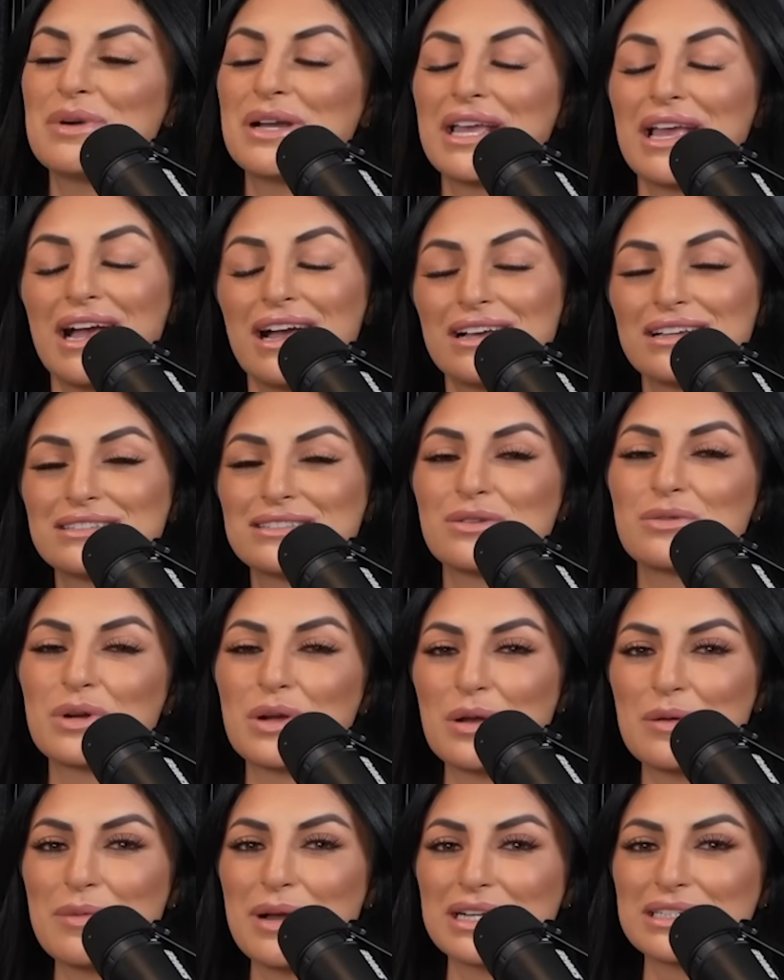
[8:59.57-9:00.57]
But yeah, so
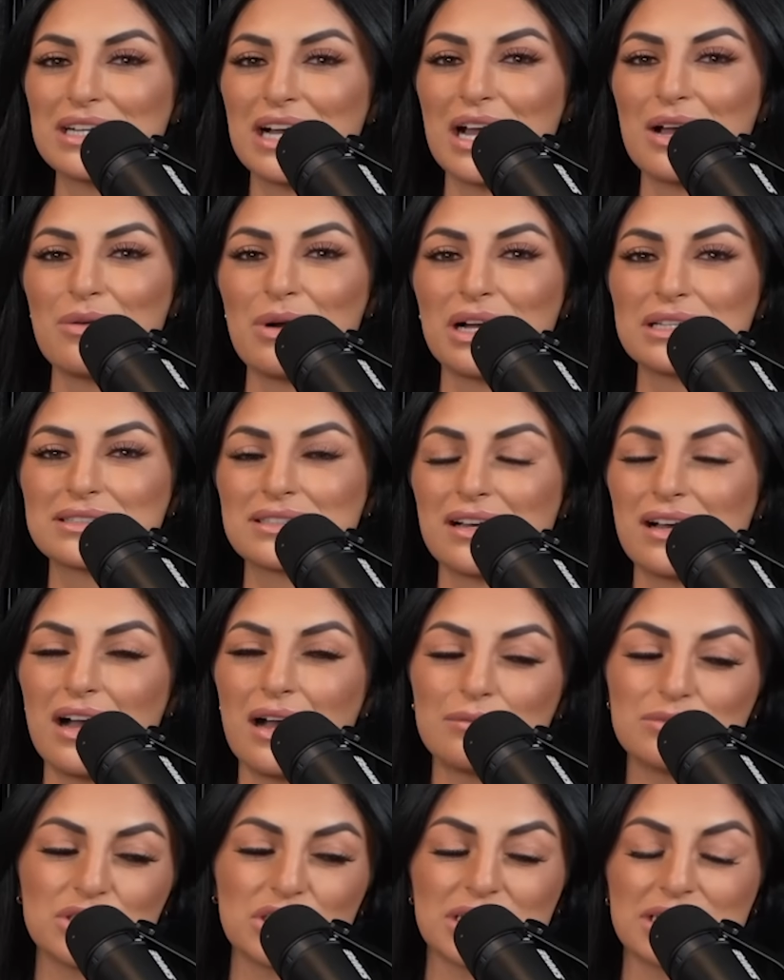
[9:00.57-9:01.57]
we're going back to ayahuasca.
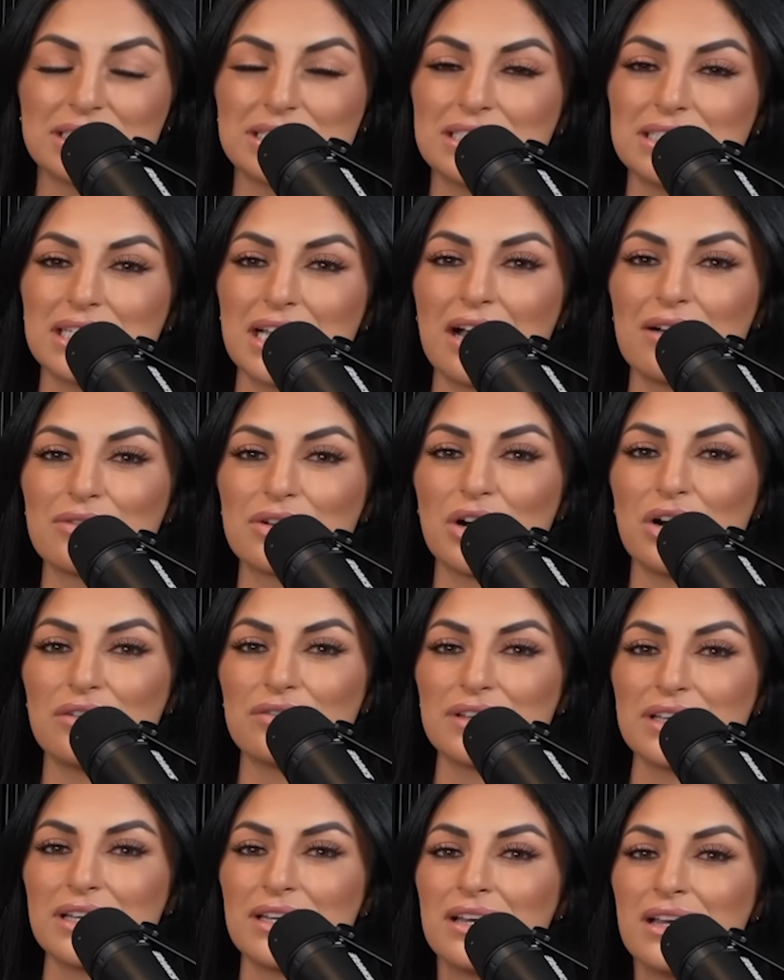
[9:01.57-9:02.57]
I'm drinking decaf
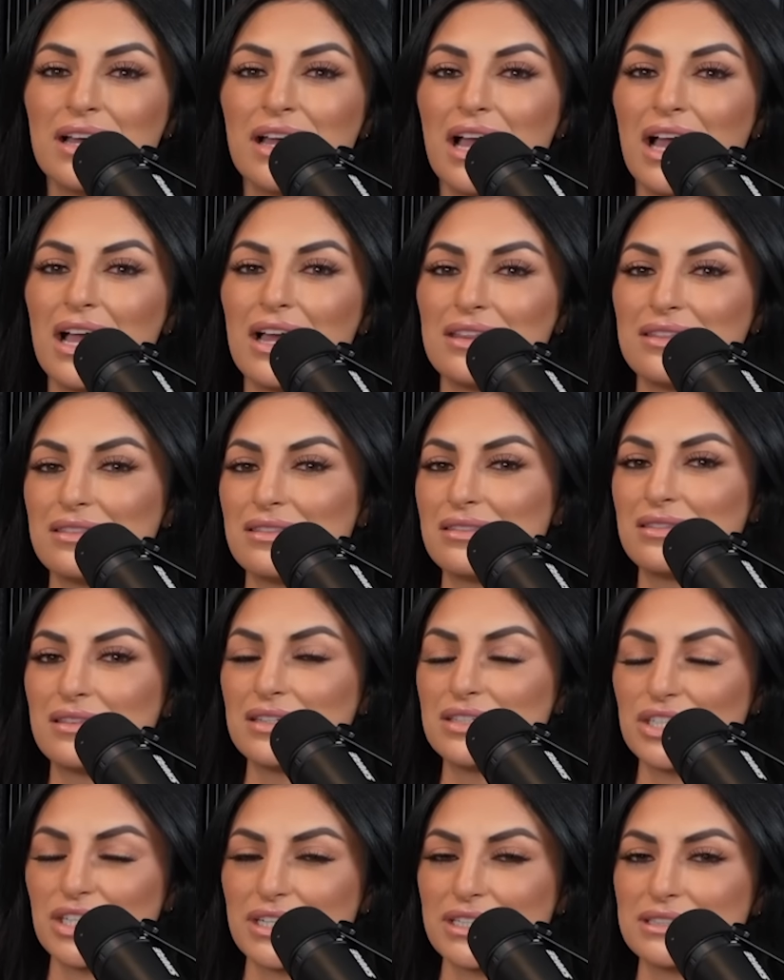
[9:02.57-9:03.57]
coffee, and
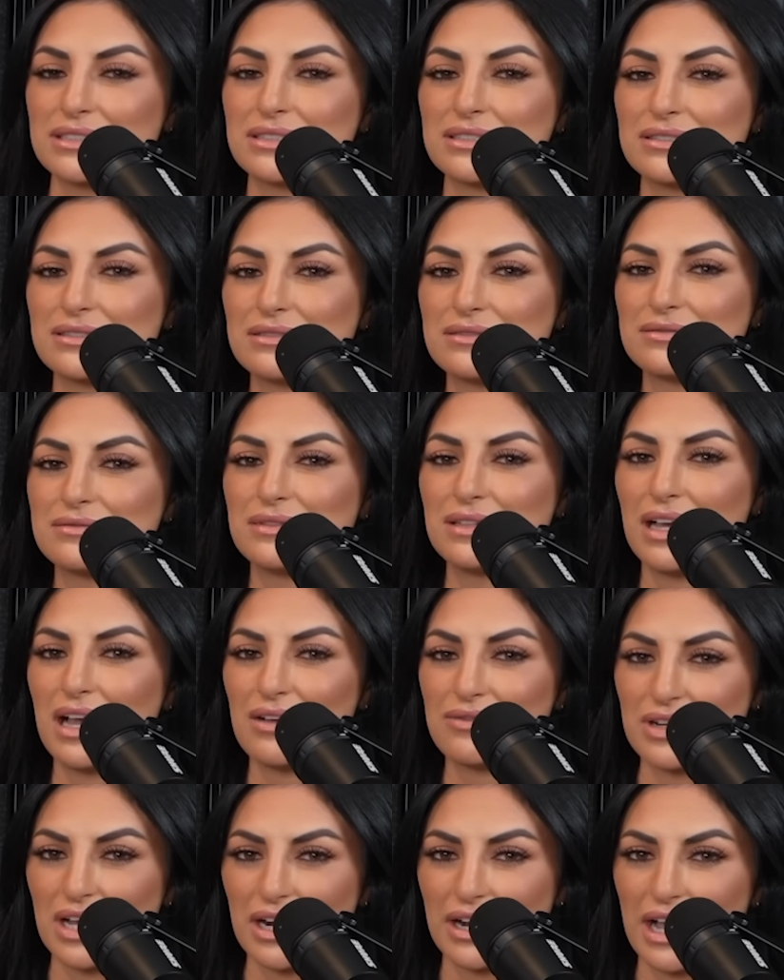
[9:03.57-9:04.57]
the chickens
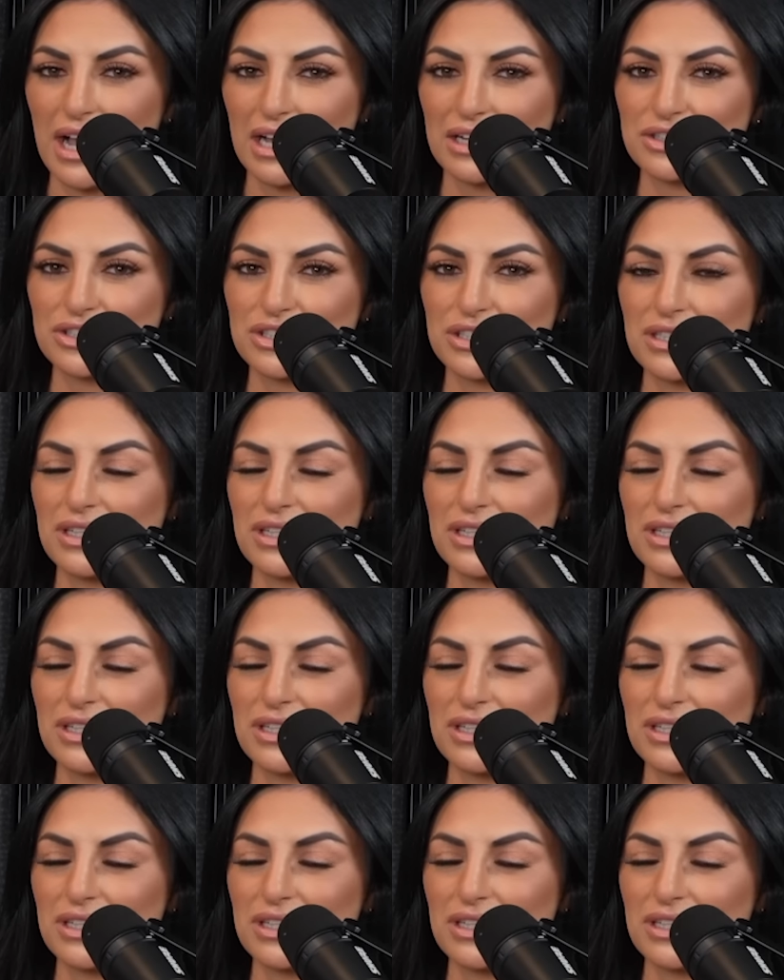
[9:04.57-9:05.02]
have not hatched.